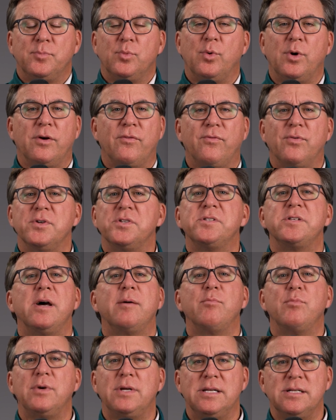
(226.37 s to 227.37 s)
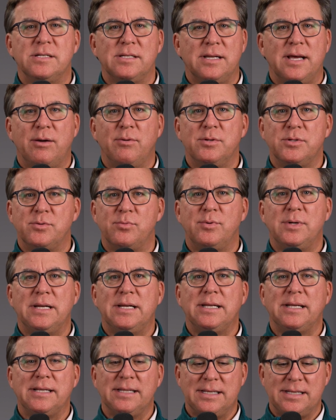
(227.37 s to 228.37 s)
where for some reason I was
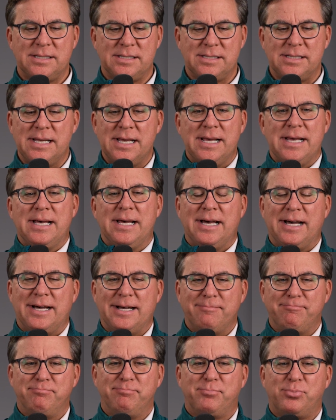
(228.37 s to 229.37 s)
reading this uh,